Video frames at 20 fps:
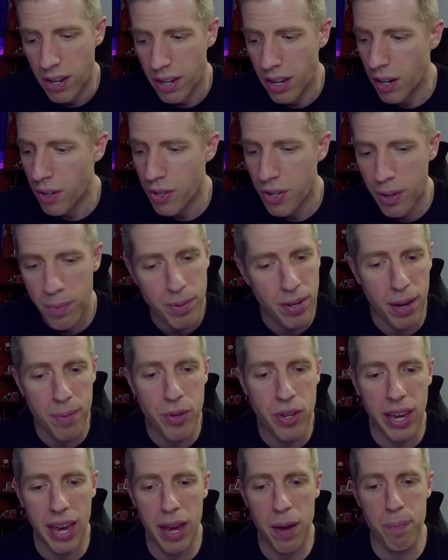You know,
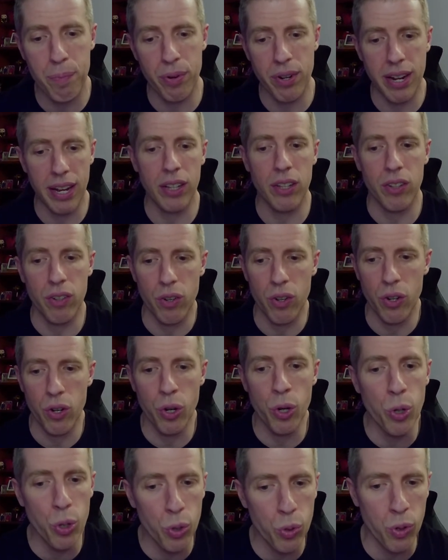sometimes you can't predict
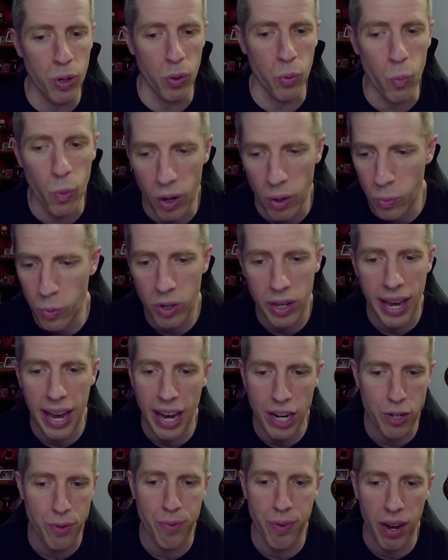who or what will
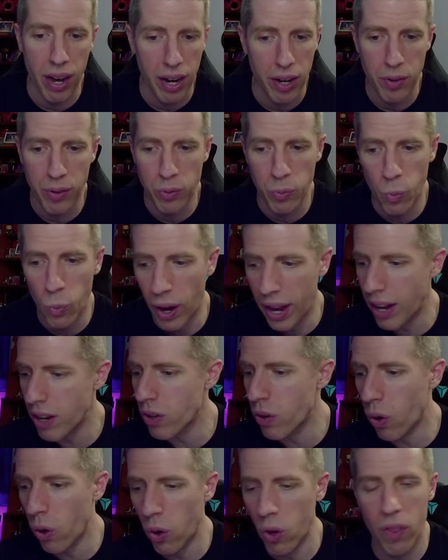catch fire and when.
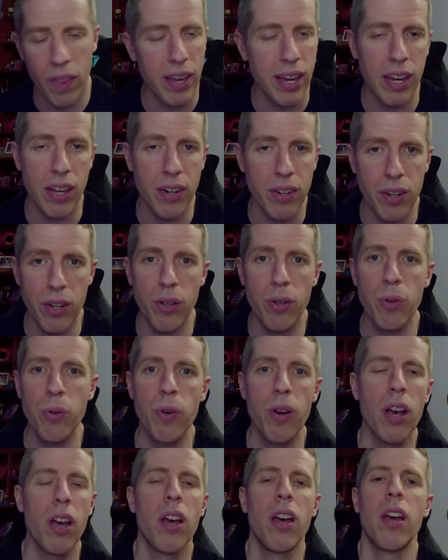All they can
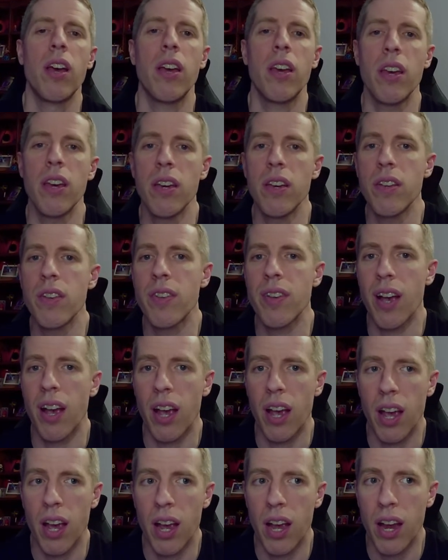do is
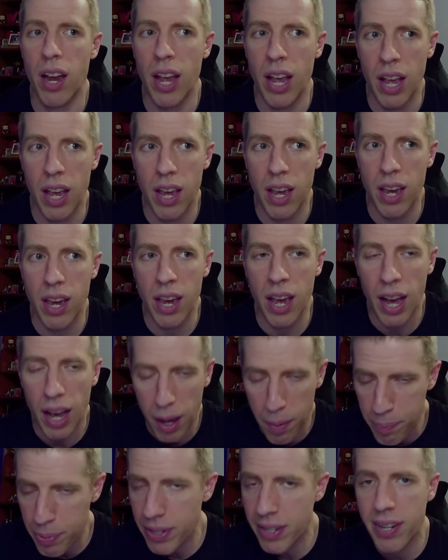
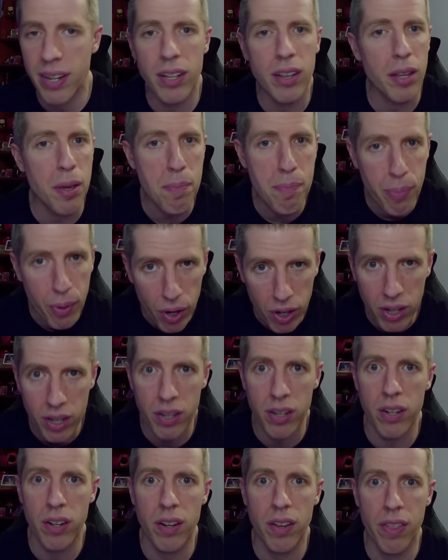competently book
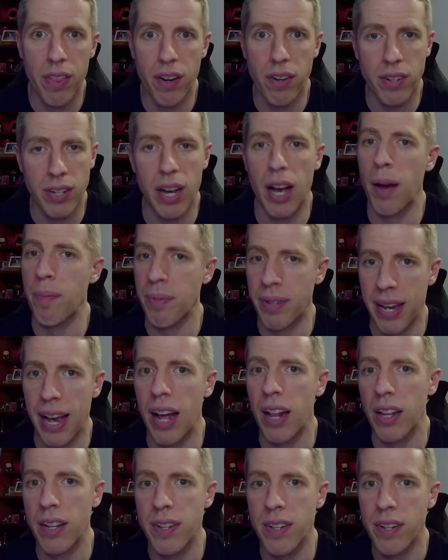their top
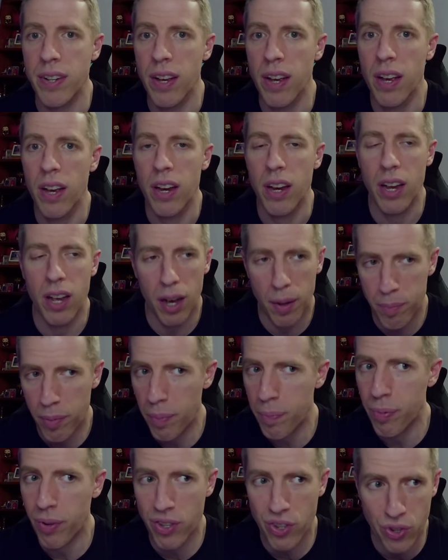talent, come
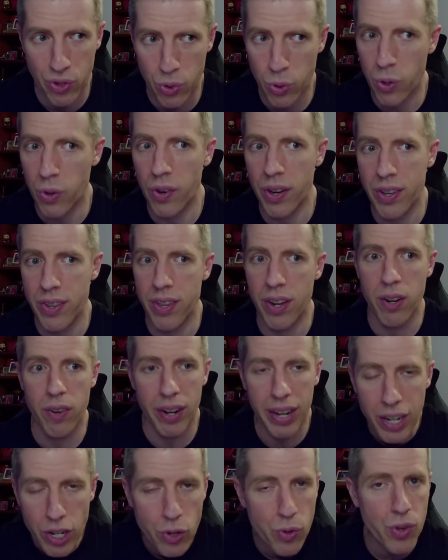up with stories that
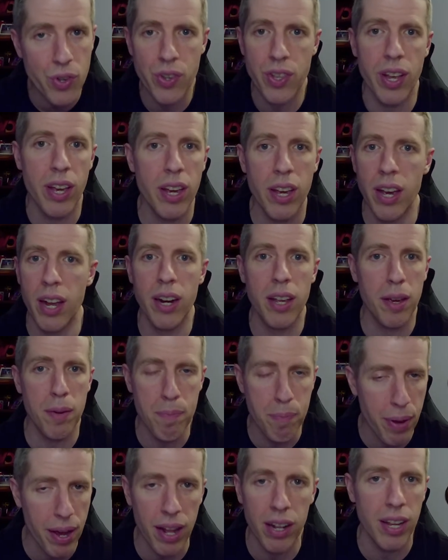are interesting and
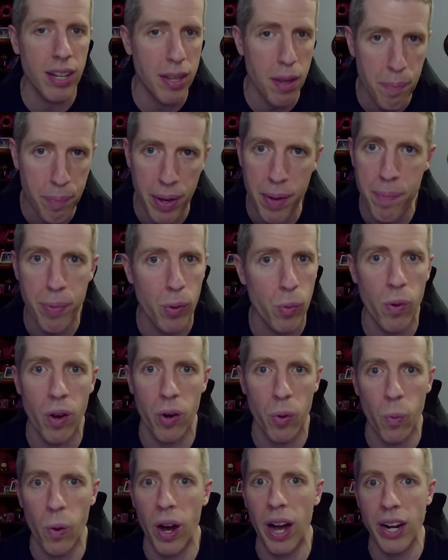compelling that people
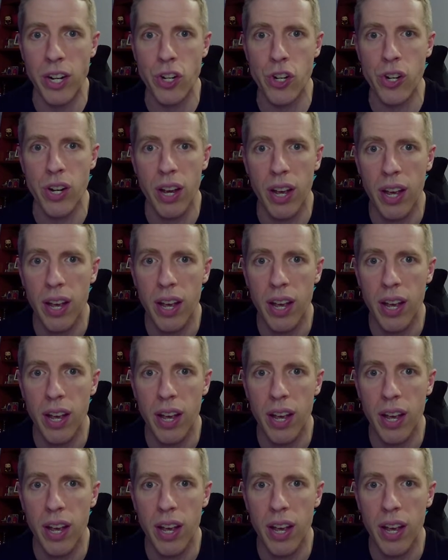want to watch,